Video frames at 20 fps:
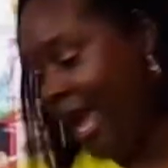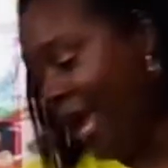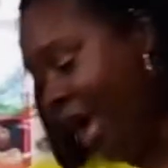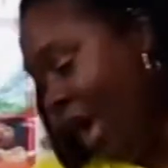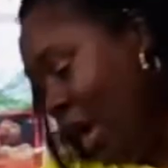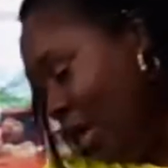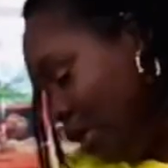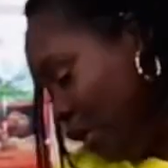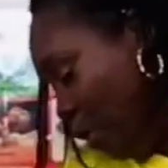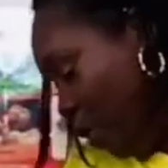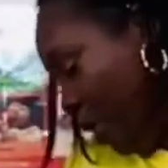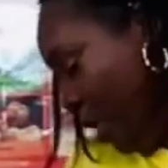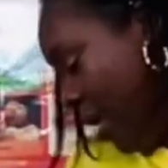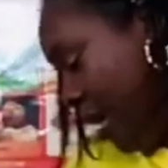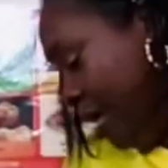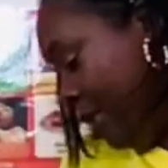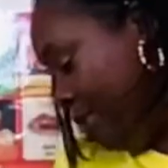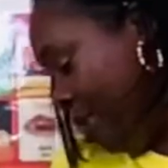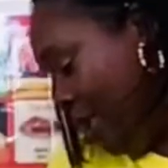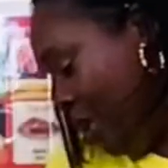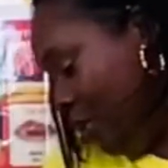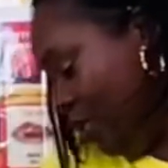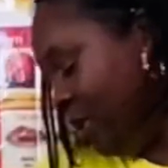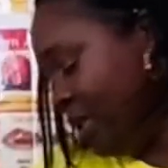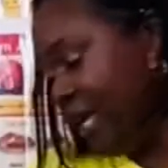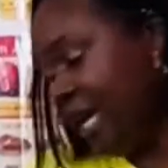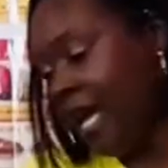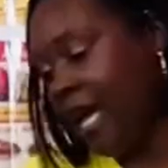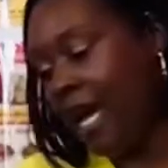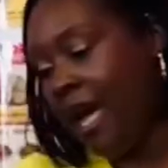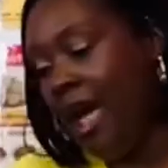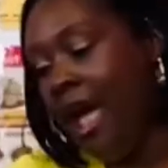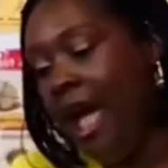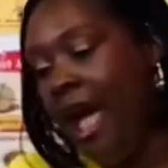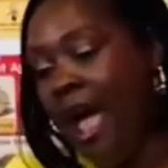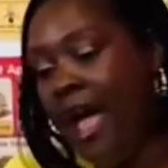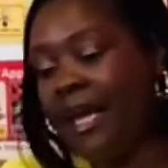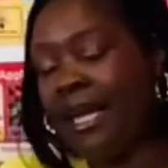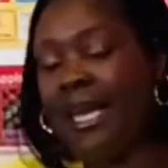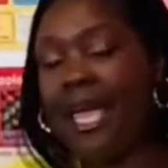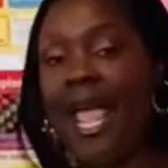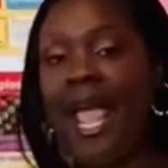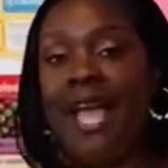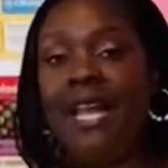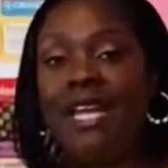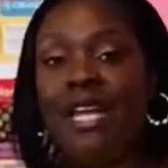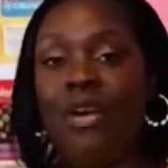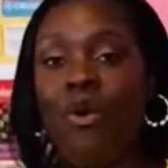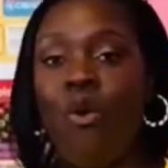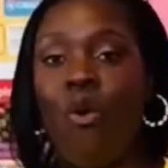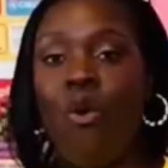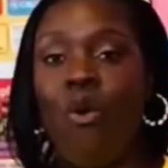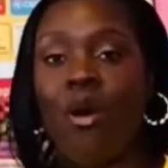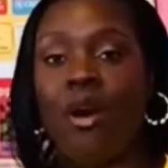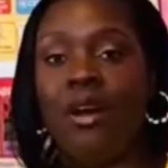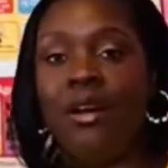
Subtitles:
So we're going to be using candy corn.